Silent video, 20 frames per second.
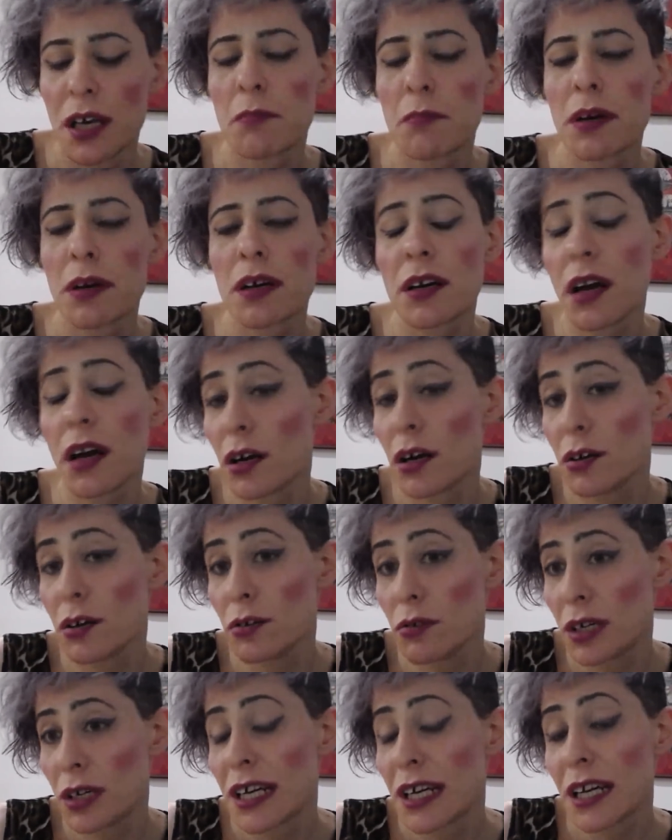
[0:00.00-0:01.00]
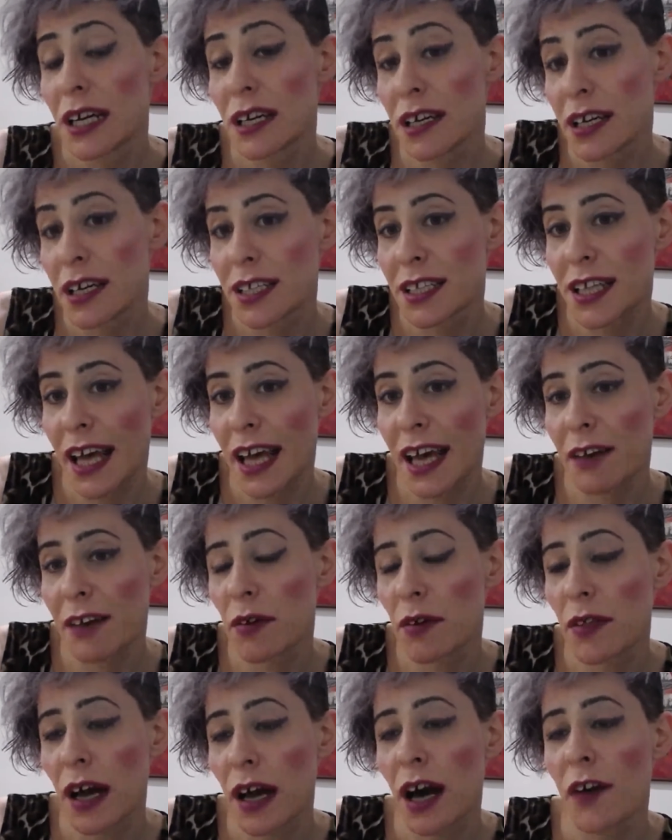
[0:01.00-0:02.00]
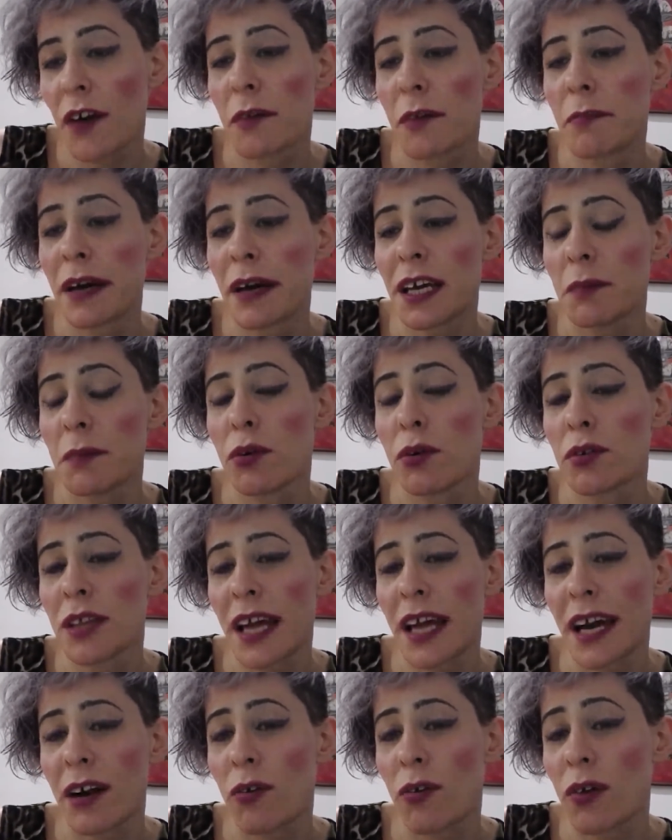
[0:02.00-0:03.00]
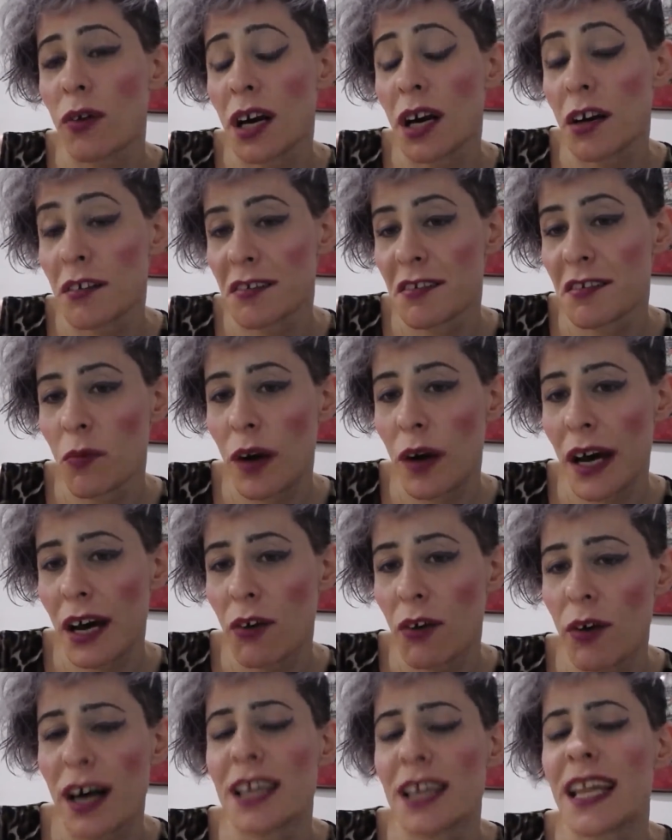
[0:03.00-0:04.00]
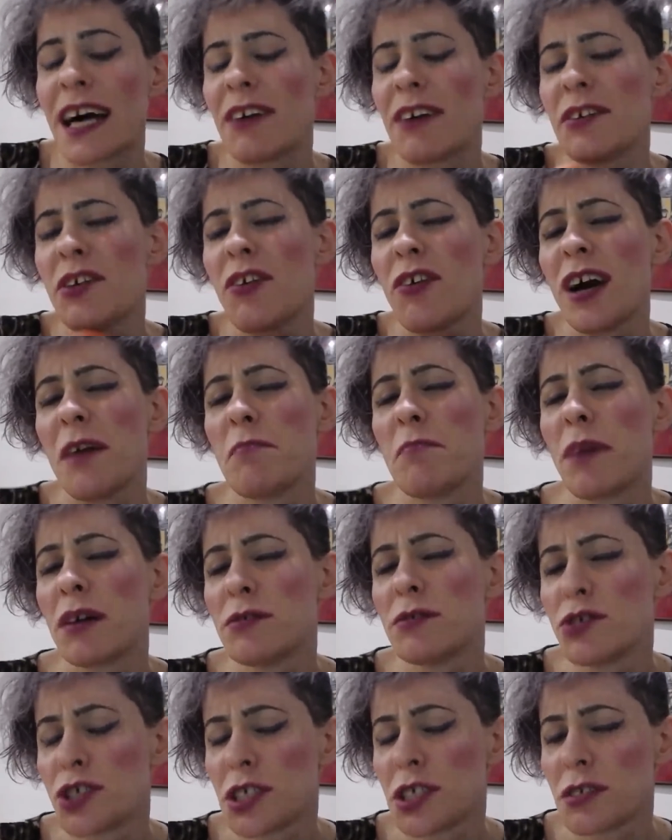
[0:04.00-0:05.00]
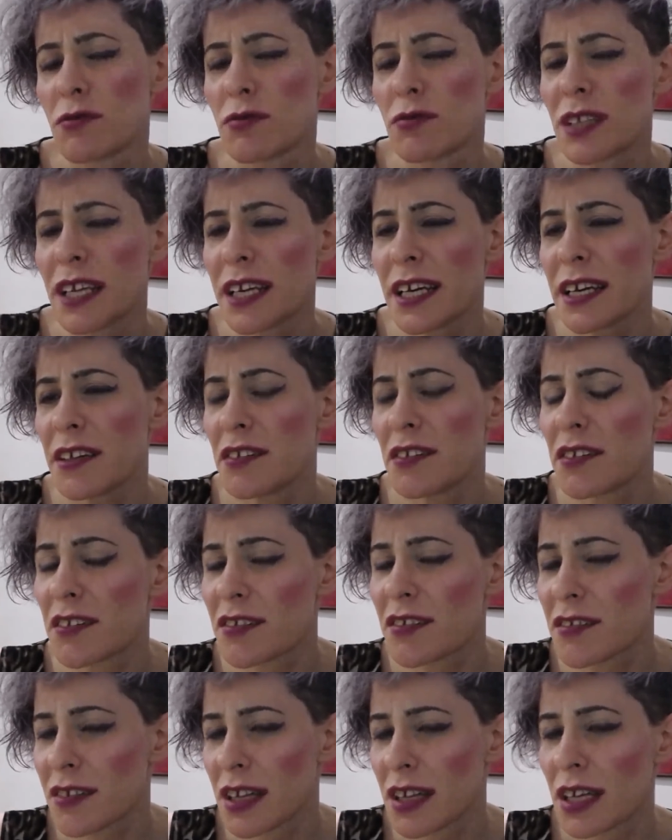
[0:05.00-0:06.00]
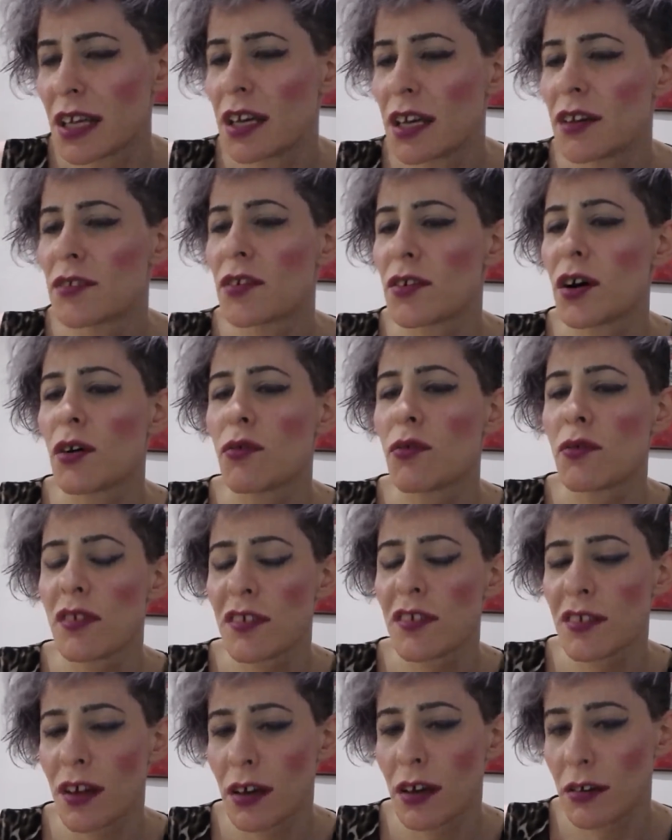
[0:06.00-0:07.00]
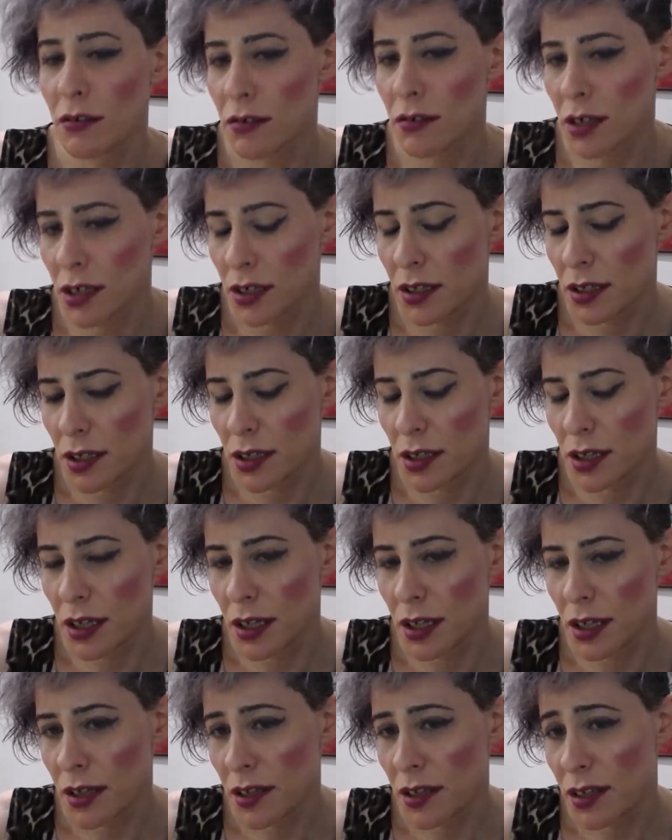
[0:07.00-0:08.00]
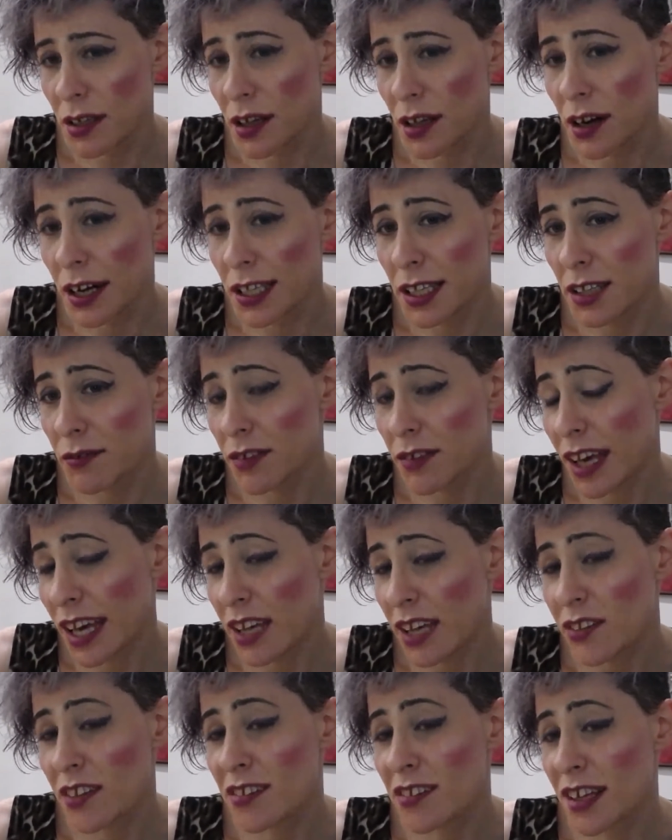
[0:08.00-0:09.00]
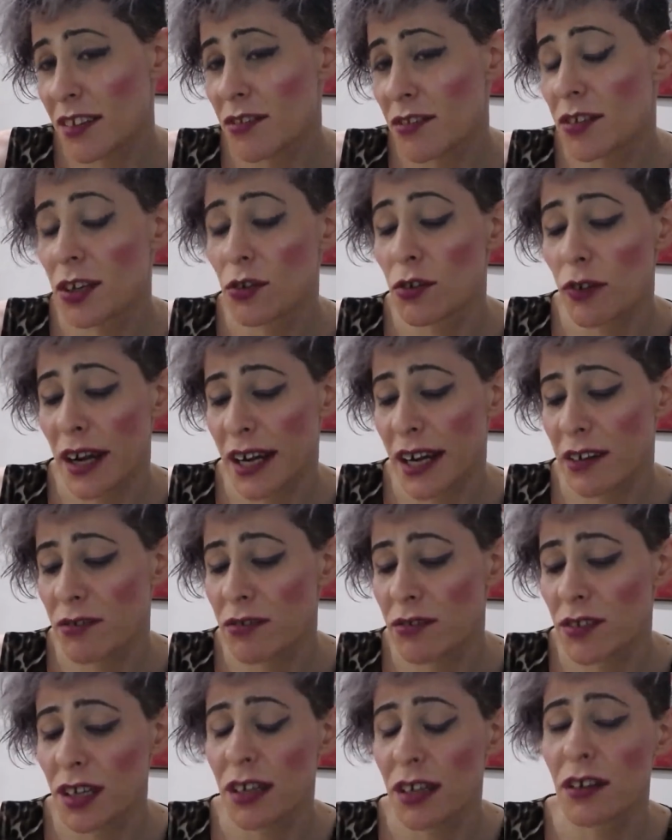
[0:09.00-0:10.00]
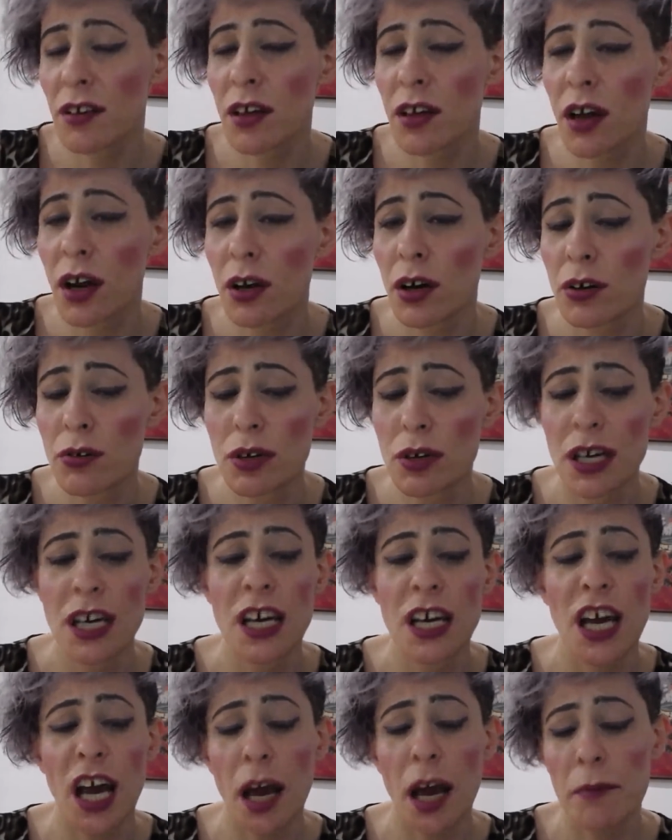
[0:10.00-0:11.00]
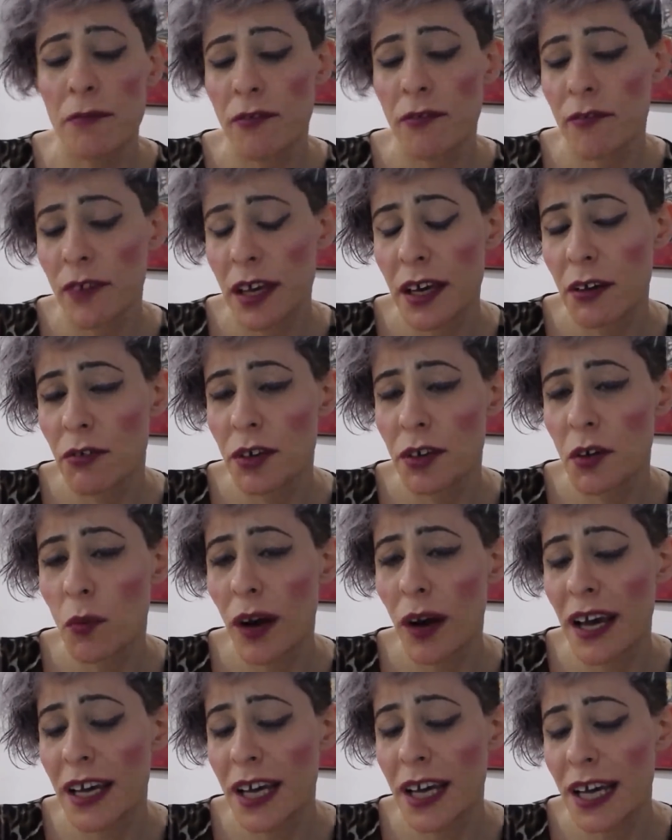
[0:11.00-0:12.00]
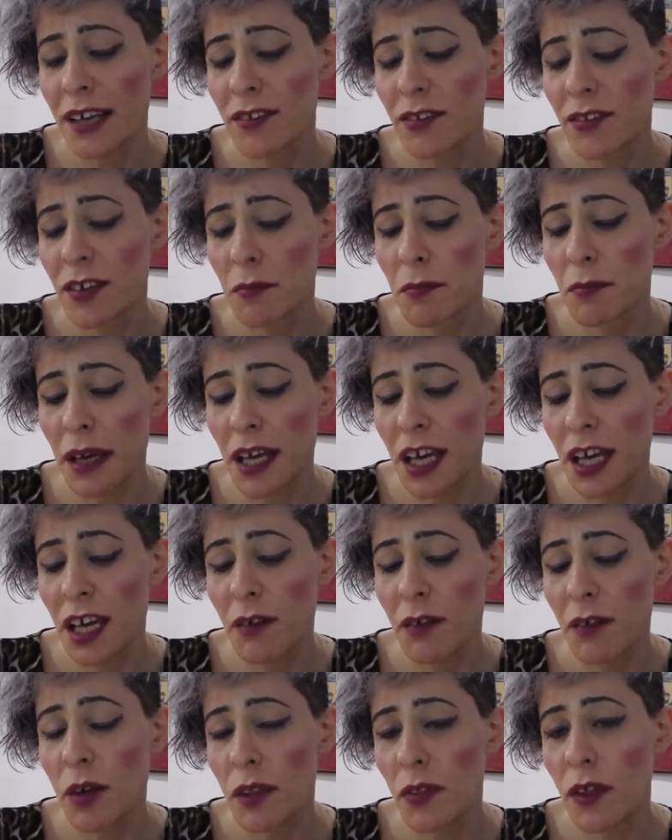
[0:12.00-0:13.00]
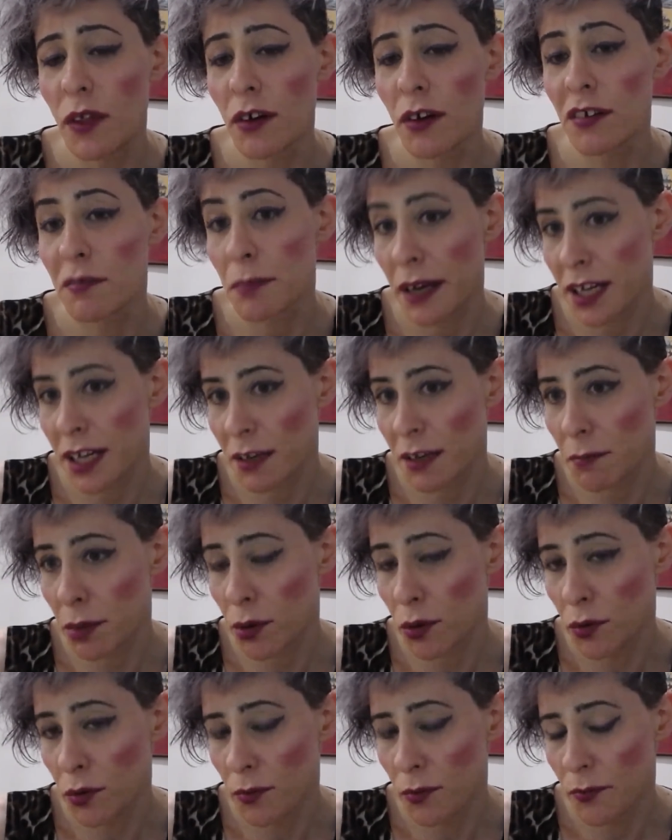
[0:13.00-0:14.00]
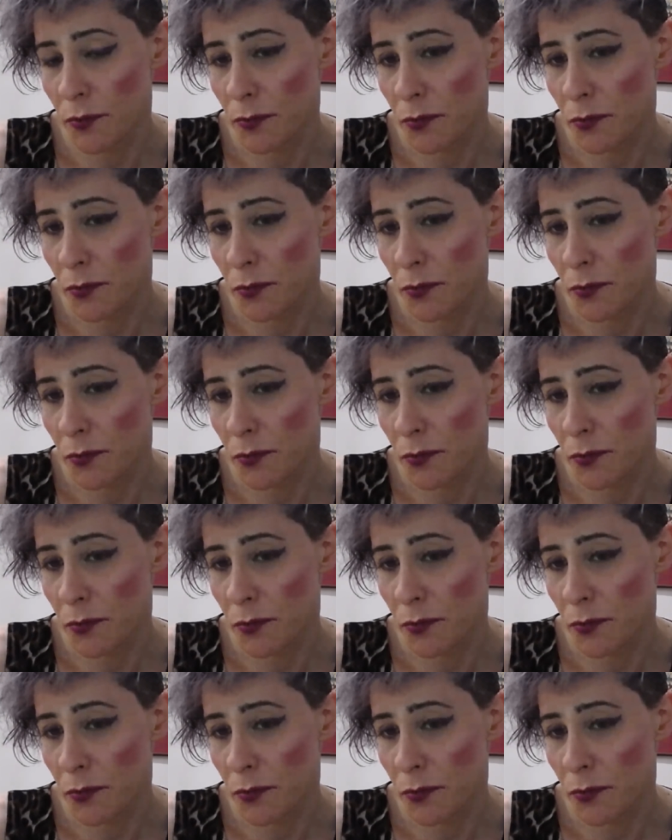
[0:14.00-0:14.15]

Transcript: But go and connect with other people now as well. Allow your emotional needs to also kind of take the center ground and go and feel your way into being with those people.